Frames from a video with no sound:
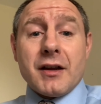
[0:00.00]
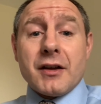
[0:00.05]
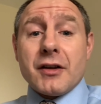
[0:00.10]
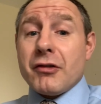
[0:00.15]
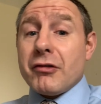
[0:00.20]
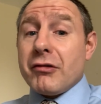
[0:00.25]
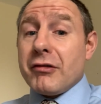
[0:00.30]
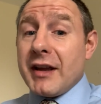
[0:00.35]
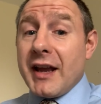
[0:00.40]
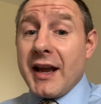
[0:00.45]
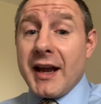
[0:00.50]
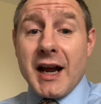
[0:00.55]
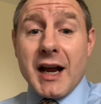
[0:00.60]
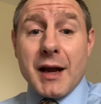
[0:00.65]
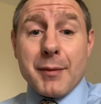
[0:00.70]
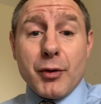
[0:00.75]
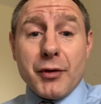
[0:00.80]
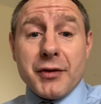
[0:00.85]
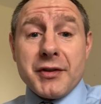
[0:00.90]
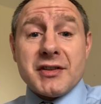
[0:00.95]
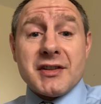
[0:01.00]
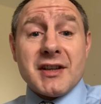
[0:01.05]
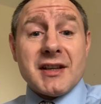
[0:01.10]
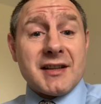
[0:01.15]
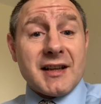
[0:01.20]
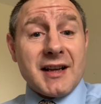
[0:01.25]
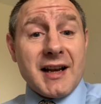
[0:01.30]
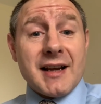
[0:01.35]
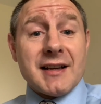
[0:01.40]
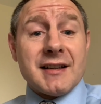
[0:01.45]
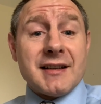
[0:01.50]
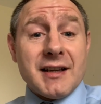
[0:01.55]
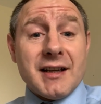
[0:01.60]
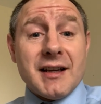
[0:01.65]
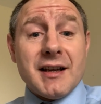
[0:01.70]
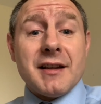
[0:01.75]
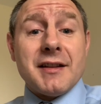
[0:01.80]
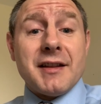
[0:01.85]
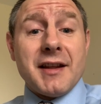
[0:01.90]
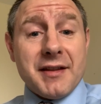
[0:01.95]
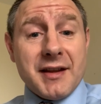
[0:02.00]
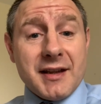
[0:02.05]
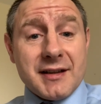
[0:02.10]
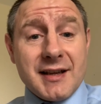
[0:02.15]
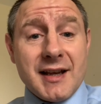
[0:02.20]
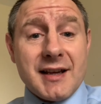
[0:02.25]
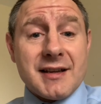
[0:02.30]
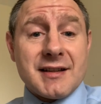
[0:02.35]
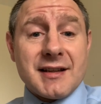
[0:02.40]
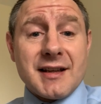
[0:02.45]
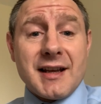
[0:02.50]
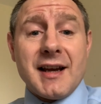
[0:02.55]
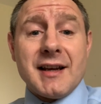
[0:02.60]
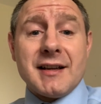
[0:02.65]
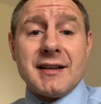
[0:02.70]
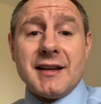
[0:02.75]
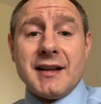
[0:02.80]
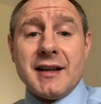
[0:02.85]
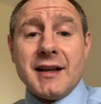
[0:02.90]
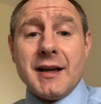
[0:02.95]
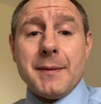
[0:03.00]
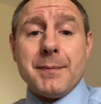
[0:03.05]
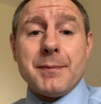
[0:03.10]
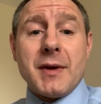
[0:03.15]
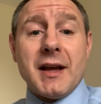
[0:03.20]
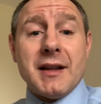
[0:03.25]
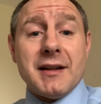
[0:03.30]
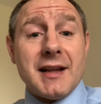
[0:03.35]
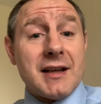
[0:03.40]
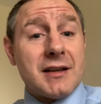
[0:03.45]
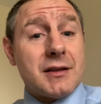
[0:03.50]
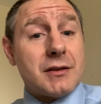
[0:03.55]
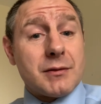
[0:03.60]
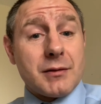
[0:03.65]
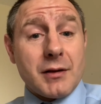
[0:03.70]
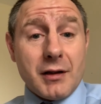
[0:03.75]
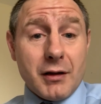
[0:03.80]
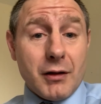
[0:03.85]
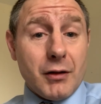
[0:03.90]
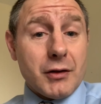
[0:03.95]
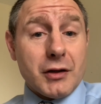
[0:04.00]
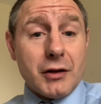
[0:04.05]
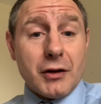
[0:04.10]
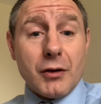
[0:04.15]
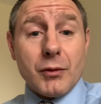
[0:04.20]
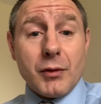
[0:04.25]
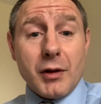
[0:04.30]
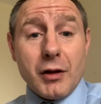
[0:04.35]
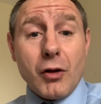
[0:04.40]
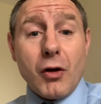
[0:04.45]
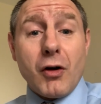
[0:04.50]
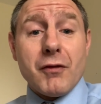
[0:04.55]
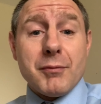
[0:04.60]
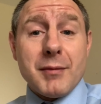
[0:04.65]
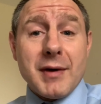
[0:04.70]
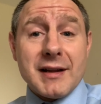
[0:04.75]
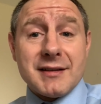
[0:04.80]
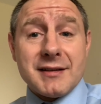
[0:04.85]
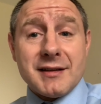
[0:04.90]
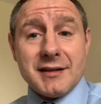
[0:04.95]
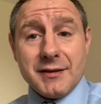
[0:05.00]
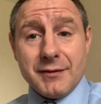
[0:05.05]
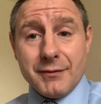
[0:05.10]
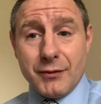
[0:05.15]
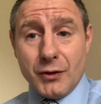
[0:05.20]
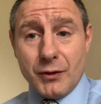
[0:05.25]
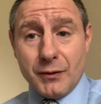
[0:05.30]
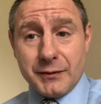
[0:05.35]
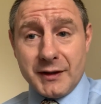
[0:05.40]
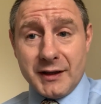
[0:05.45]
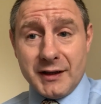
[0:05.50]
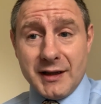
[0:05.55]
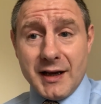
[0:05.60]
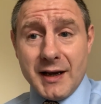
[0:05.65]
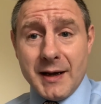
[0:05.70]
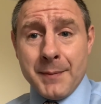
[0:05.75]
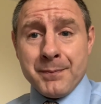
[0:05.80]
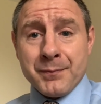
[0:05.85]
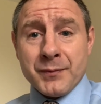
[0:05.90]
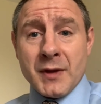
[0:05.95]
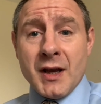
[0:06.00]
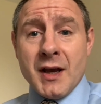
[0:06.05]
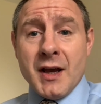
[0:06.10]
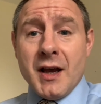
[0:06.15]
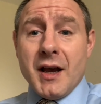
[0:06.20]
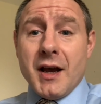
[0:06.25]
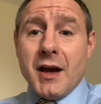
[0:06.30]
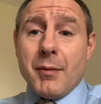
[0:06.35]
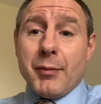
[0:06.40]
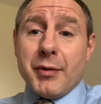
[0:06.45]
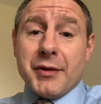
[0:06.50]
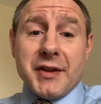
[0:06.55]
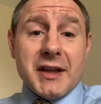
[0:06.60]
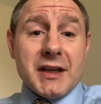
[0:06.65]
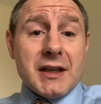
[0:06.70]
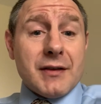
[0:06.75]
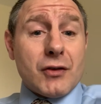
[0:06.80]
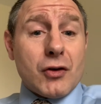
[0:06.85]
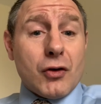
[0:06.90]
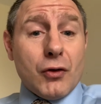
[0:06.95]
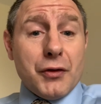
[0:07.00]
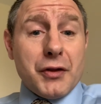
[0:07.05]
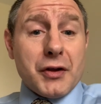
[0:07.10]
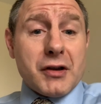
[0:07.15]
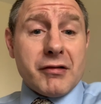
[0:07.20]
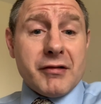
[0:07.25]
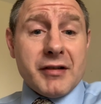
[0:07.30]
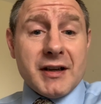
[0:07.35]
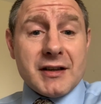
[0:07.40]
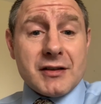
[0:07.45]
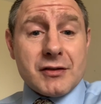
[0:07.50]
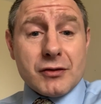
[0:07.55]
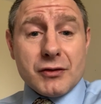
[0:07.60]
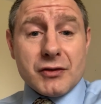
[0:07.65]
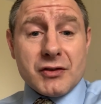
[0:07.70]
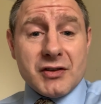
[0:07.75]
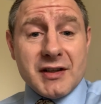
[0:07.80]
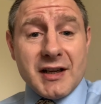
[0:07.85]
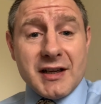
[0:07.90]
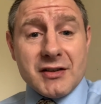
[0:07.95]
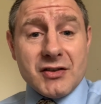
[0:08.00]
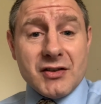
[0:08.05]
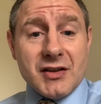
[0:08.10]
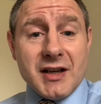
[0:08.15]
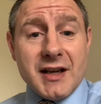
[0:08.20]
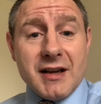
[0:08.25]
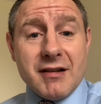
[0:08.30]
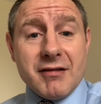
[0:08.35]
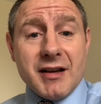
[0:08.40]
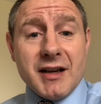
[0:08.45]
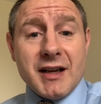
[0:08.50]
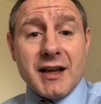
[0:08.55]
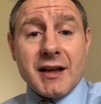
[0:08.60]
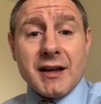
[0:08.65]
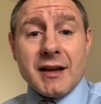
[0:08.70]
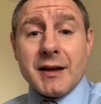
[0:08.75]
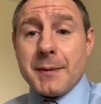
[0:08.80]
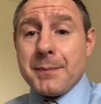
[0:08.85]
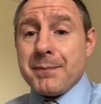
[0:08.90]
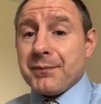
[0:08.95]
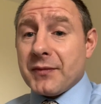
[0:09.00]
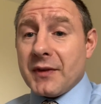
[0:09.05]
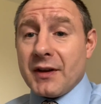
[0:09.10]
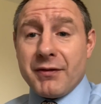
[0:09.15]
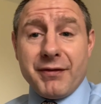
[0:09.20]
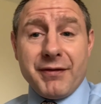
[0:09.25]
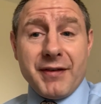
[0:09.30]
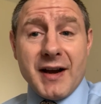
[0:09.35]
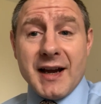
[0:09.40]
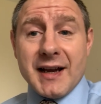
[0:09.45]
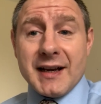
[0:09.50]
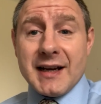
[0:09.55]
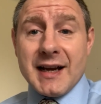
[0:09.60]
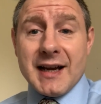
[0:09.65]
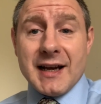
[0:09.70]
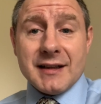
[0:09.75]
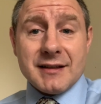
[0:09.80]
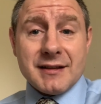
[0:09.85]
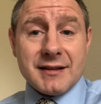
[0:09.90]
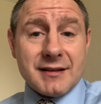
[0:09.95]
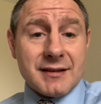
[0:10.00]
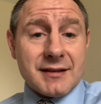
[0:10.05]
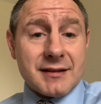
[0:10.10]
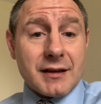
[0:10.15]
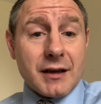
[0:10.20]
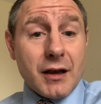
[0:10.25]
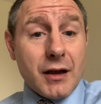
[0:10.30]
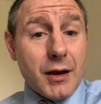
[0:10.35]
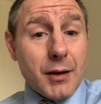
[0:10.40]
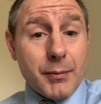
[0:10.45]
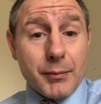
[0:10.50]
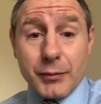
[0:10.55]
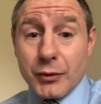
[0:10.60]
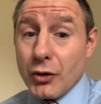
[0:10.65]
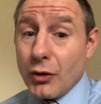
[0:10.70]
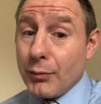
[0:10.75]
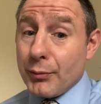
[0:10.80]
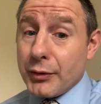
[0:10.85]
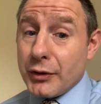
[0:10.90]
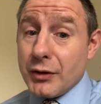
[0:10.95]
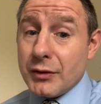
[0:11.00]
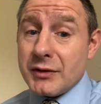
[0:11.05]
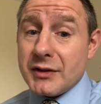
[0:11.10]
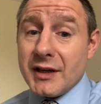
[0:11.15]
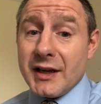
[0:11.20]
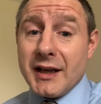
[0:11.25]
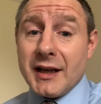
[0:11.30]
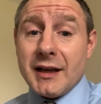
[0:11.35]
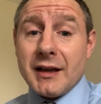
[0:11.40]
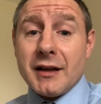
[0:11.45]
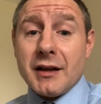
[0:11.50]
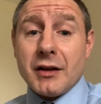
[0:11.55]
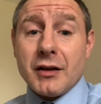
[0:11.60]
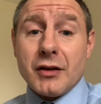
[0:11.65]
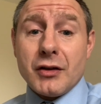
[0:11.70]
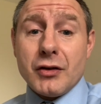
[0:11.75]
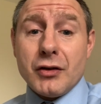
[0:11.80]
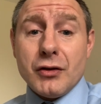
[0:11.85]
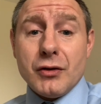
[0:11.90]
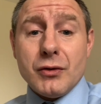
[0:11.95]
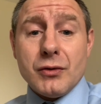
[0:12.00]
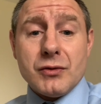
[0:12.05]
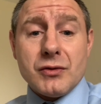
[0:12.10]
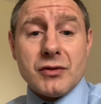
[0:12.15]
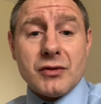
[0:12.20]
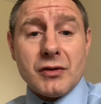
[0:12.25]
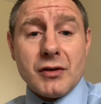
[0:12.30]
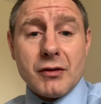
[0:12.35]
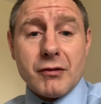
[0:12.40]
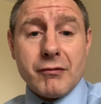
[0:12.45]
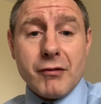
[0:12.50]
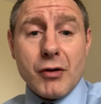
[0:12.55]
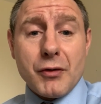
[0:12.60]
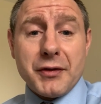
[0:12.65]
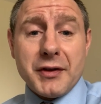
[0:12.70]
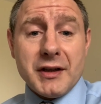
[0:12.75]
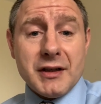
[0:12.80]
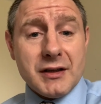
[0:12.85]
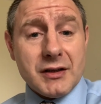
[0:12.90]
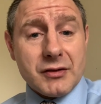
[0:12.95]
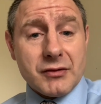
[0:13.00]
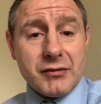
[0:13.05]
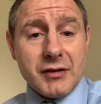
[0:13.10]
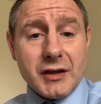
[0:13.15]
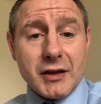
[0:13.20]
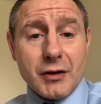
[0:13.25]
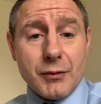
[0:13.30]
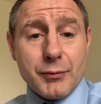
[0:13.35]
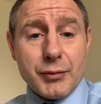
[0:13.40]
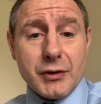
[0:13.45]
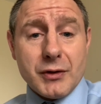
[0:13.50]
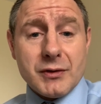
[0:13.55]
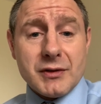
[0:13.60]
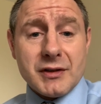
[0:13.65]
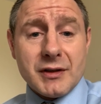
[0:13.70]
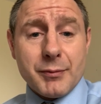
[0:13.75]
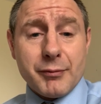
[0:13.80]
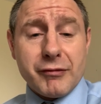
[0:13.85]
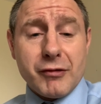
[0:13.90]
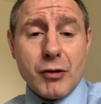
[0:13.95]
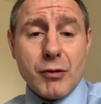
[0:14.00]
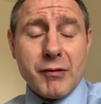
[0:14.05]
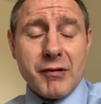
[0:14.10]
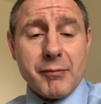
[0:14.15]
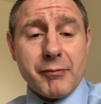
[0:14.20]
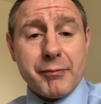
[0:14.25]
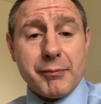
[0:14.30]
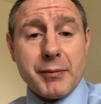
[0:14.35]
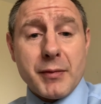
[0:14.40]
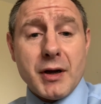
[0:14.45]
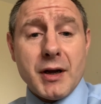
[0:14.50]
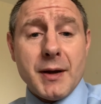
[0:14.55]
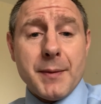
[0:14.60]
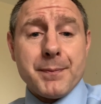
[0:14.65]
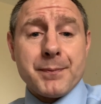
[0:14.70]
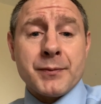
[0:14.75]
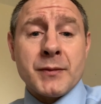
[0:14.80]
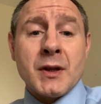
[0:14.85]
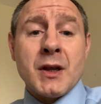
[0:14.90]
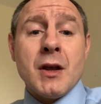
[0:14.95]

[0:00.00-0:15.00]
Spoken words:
create a hypothesis, an idea, then they test the idea, and that's a lot of maths is involved in that. But then you've got other careers such as engineering, finance, computing, huge growth industry, computer programming,